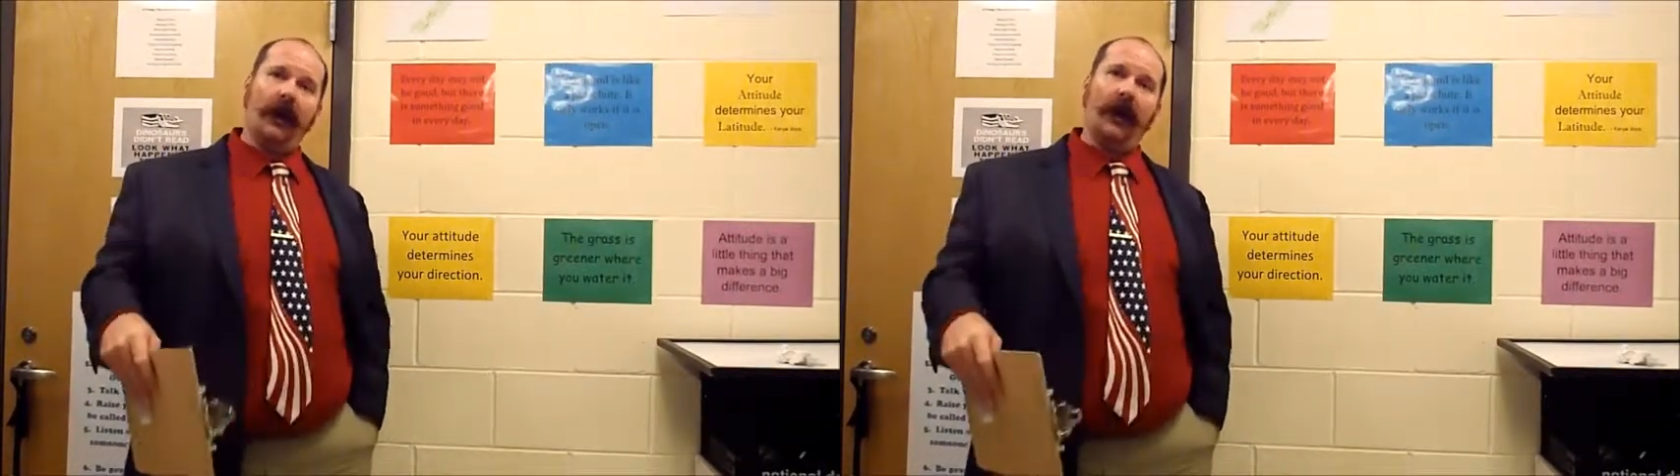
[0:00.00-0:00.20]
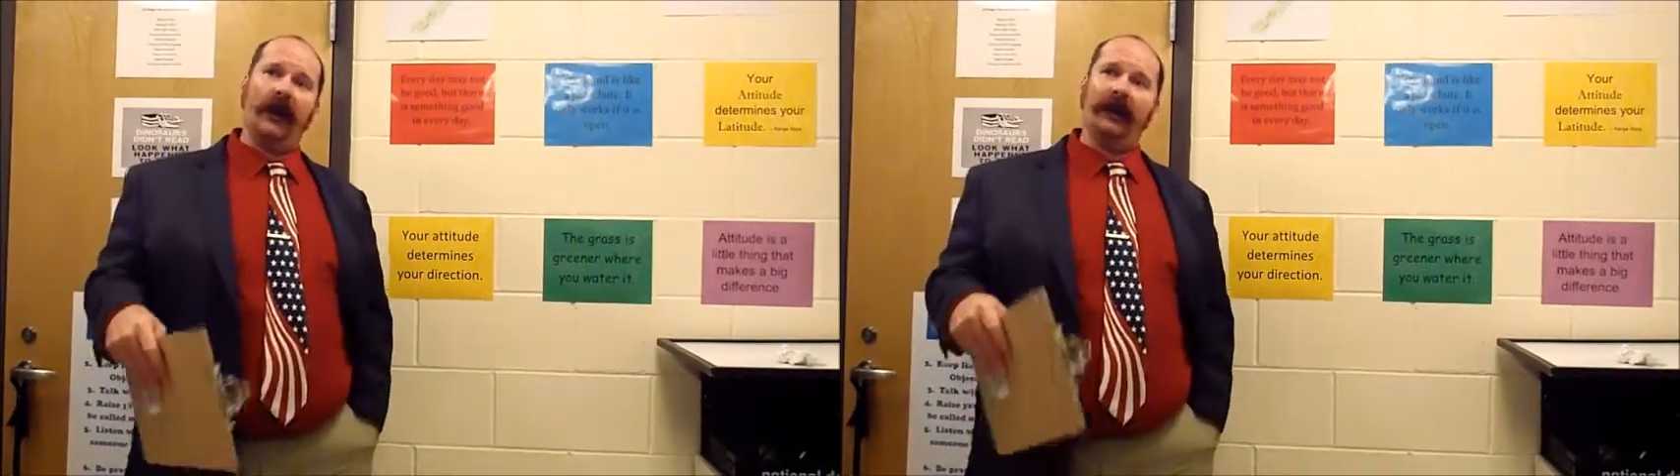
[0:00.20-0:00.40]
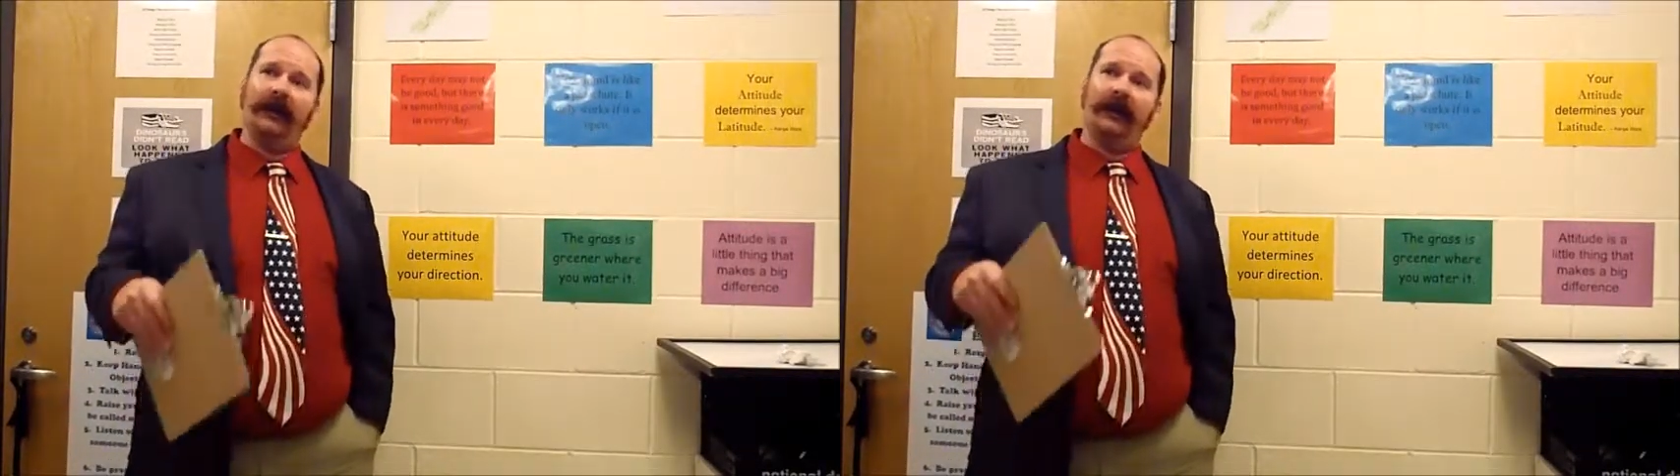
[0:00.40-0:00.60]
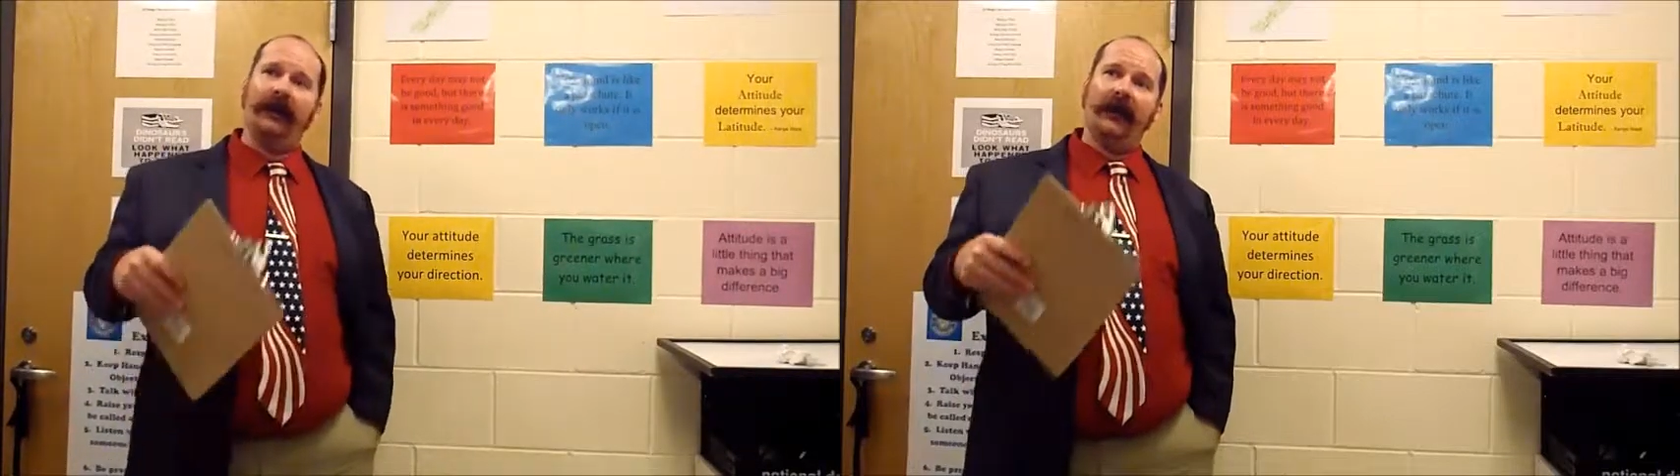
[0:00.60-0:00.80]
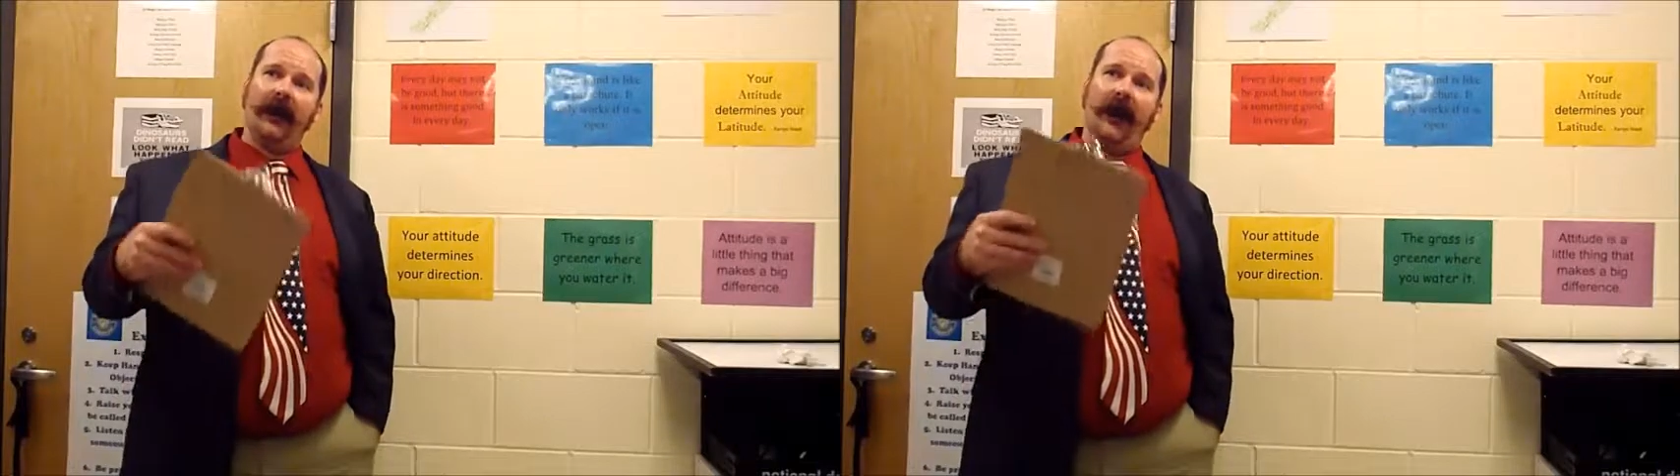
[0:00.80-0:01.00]
And
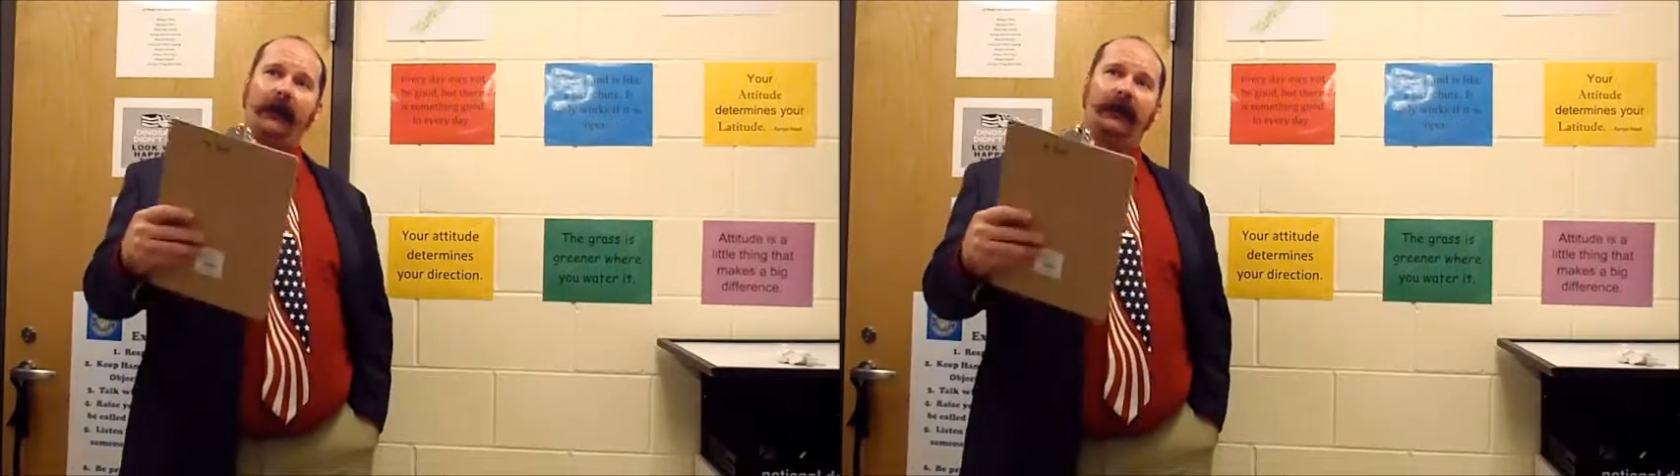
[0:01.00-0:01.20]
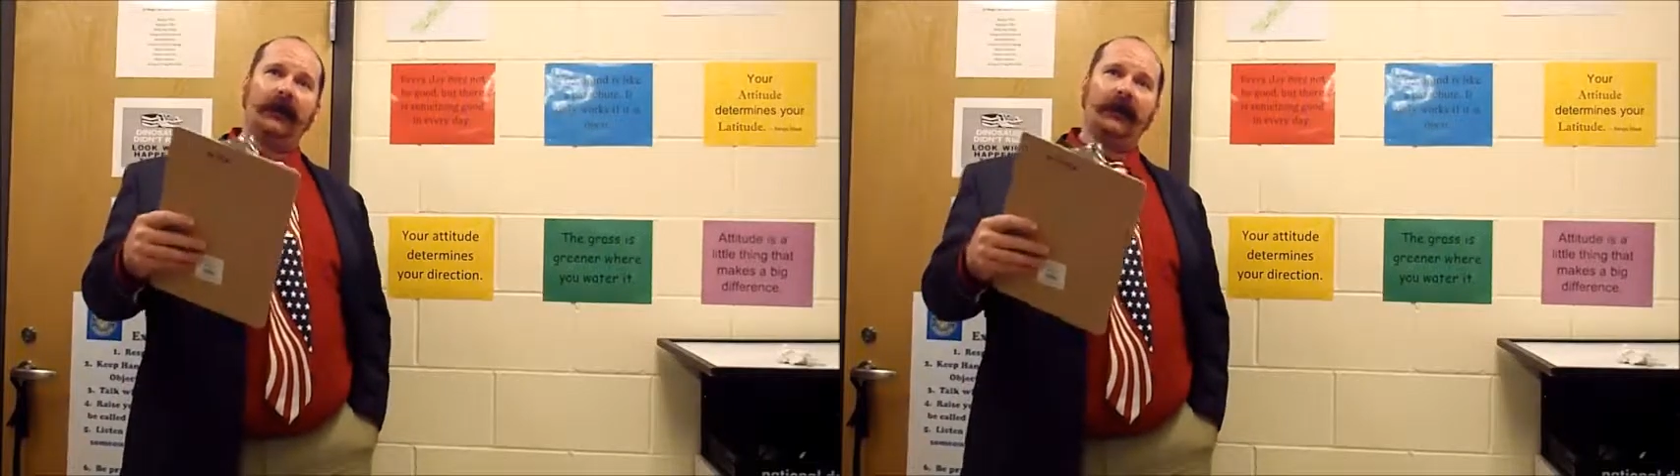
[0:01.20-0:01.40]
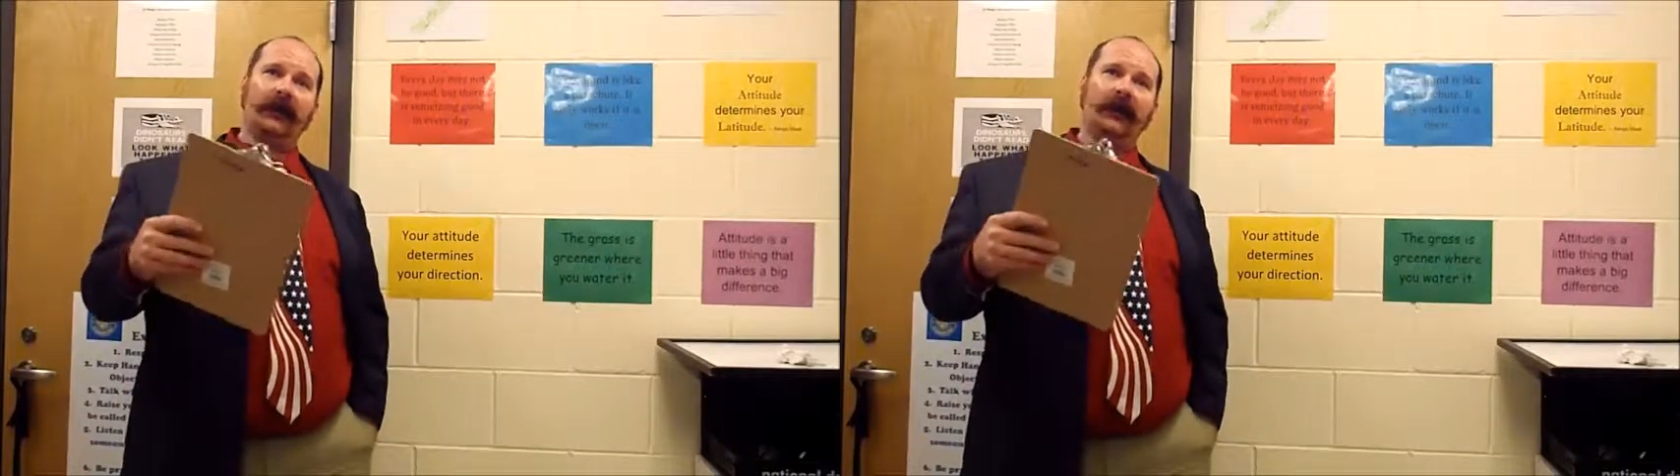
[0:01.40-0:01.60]
I'm going to